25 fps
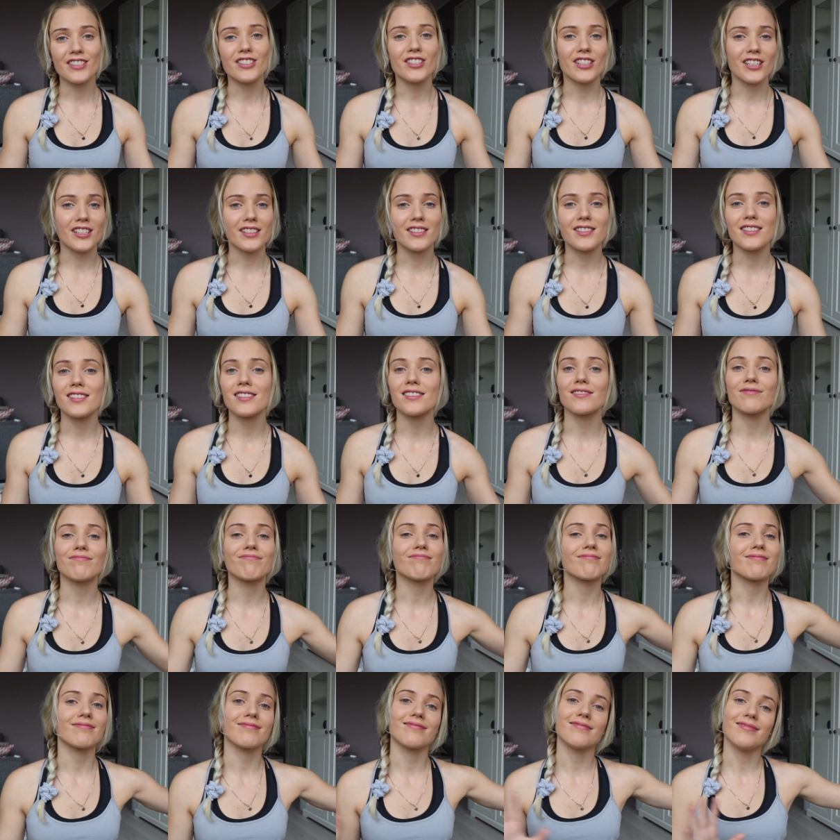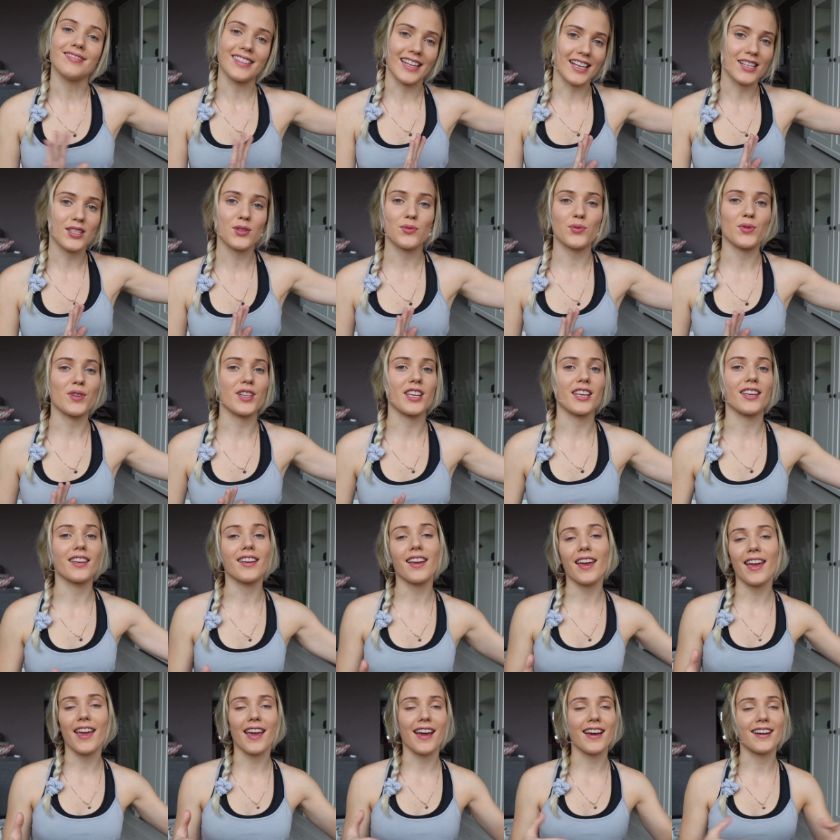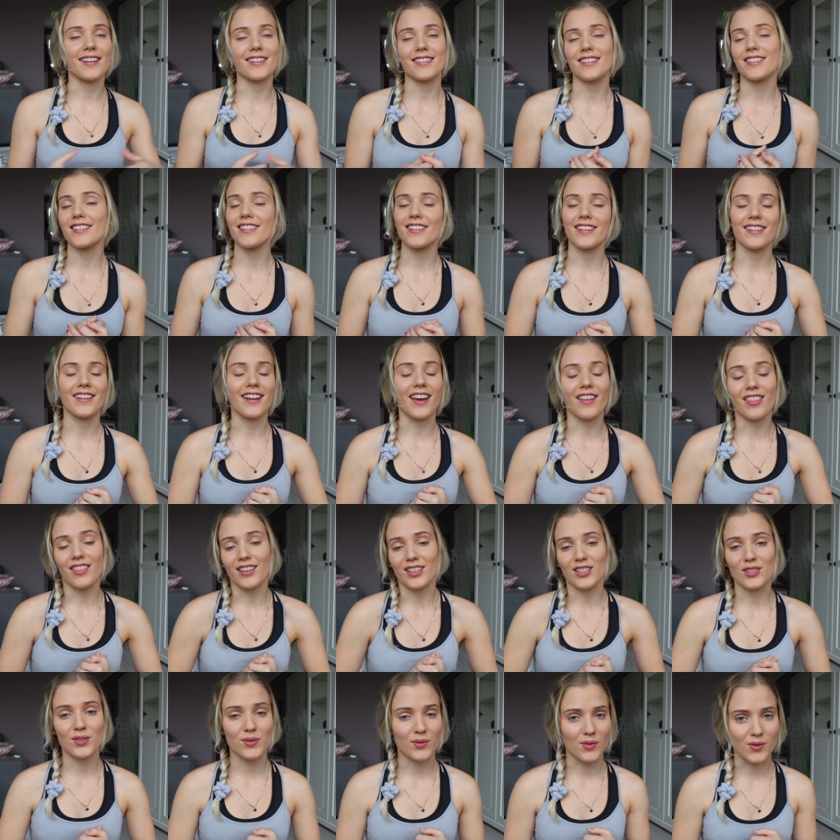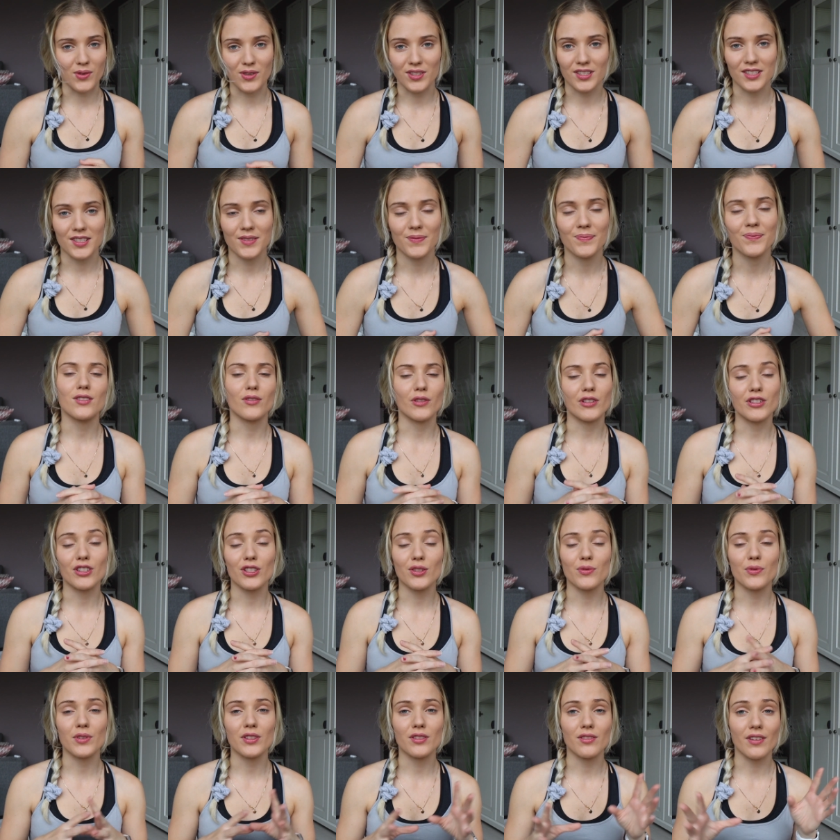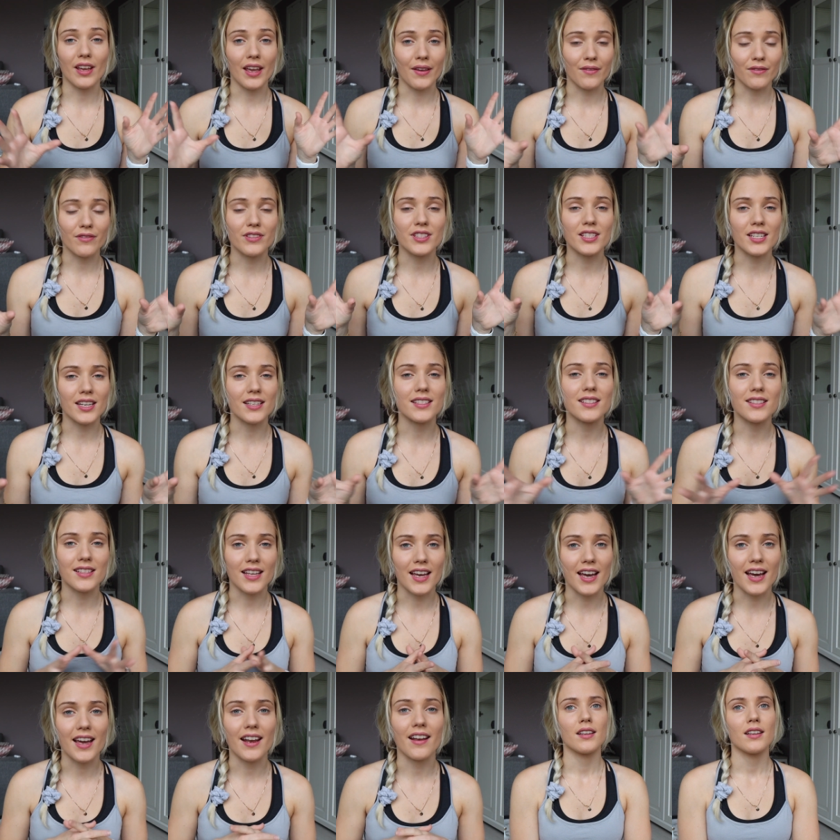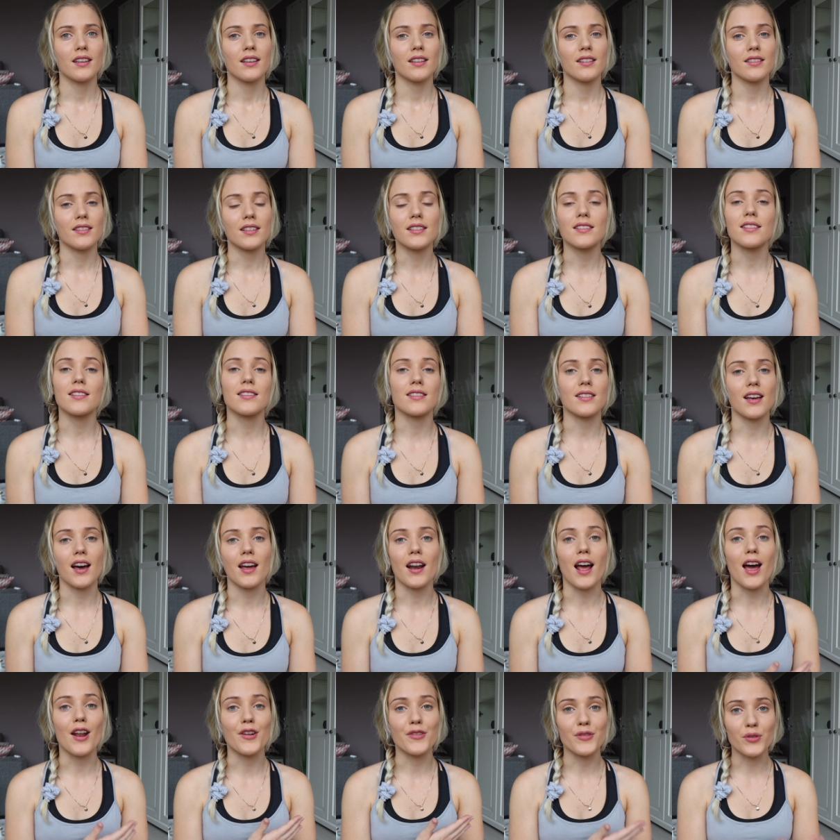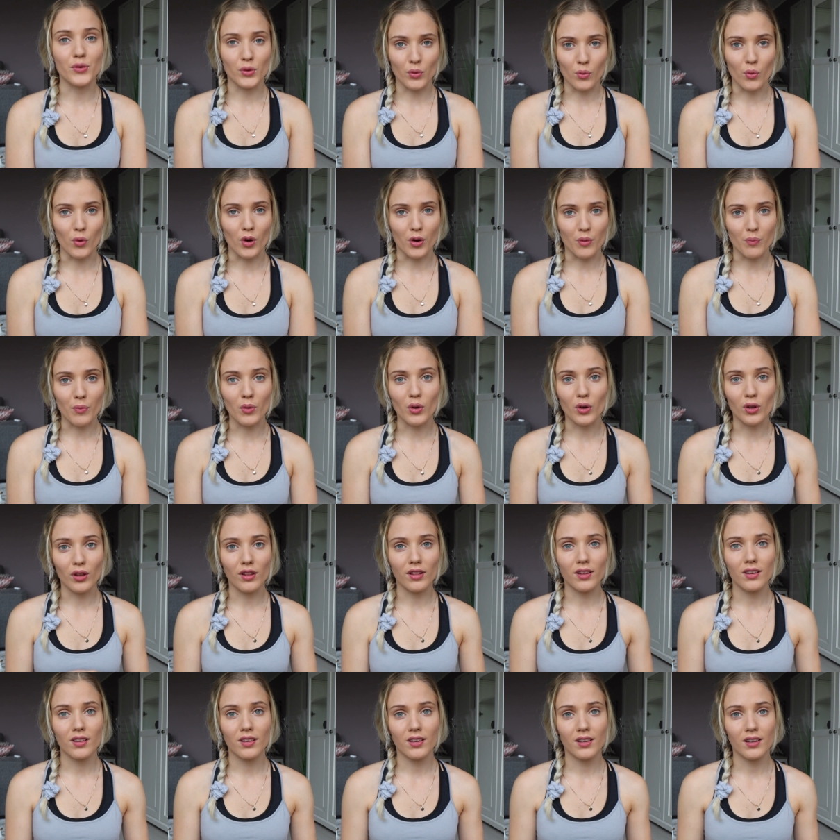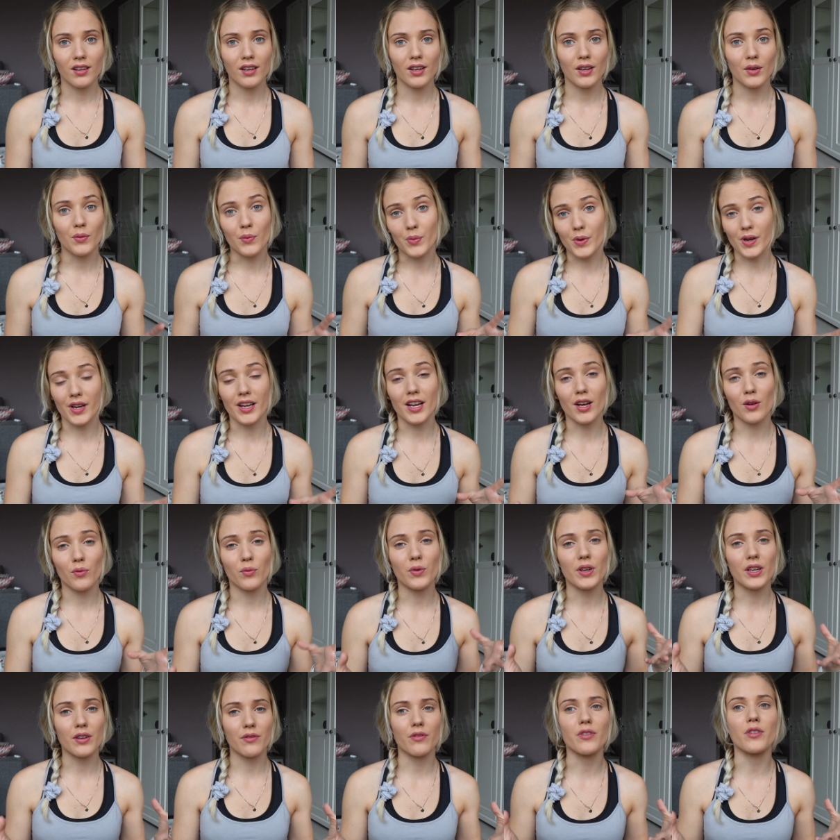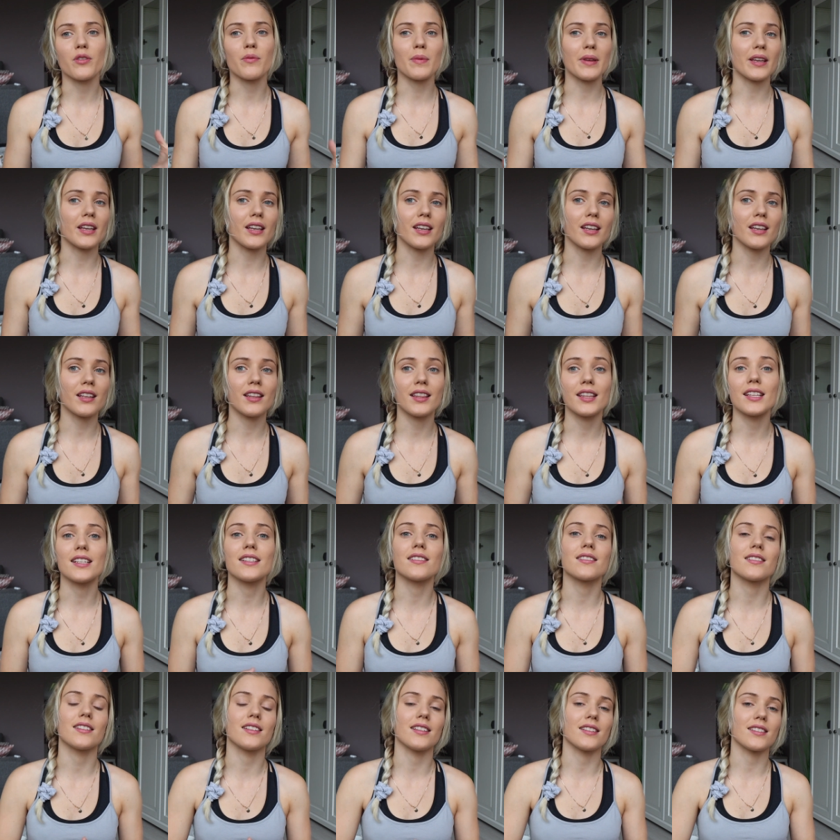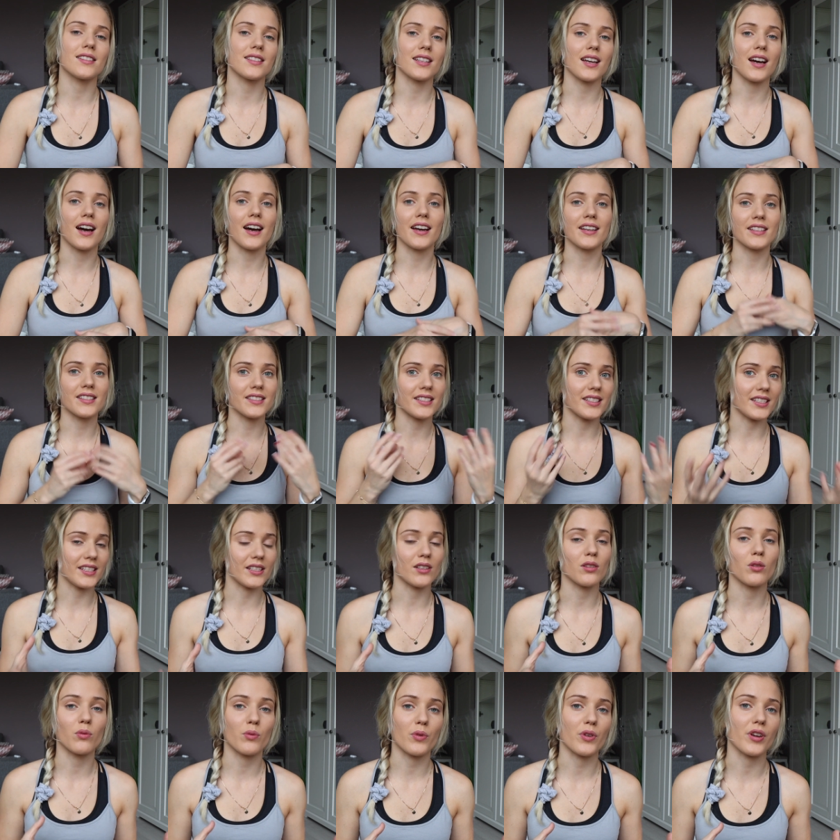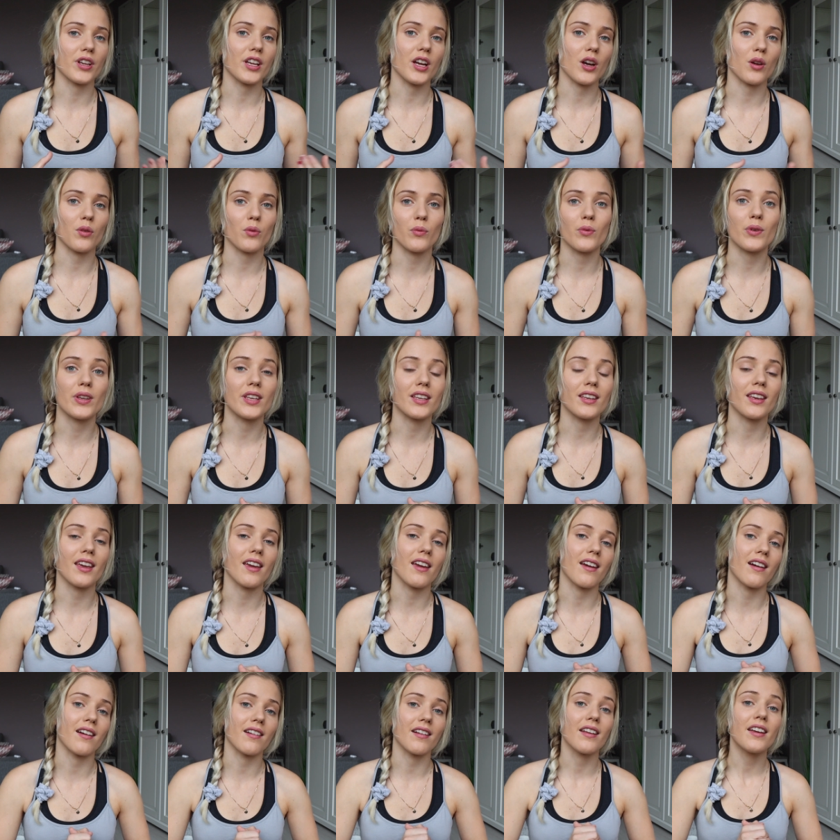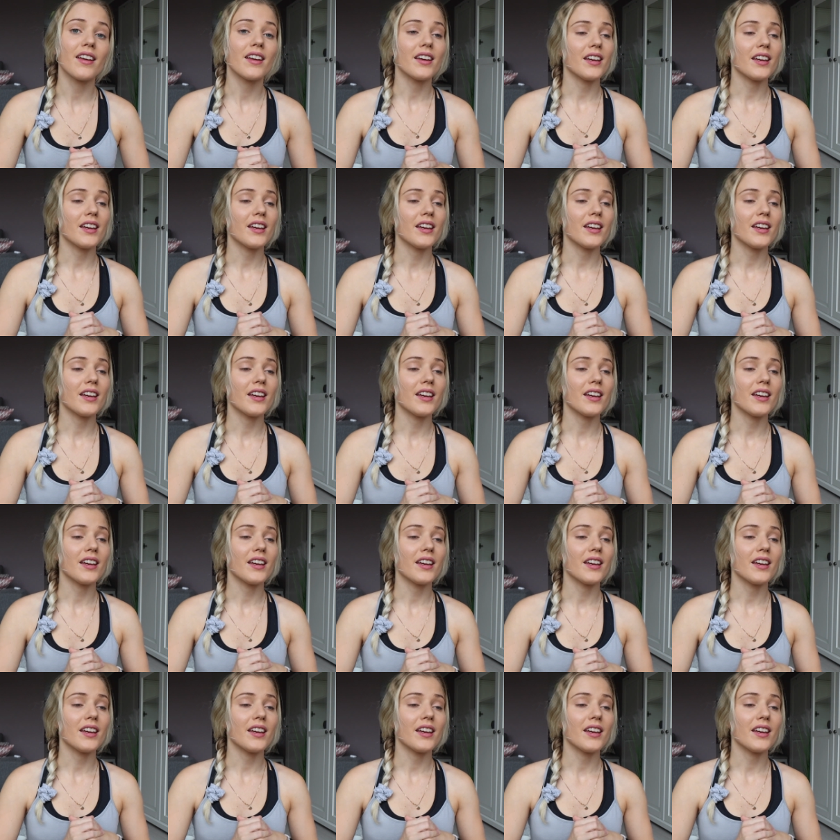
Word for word: sheets next week and nothing is ruined so i just want to emphasize that this is not a normal workout week for me this is the ideal workout week and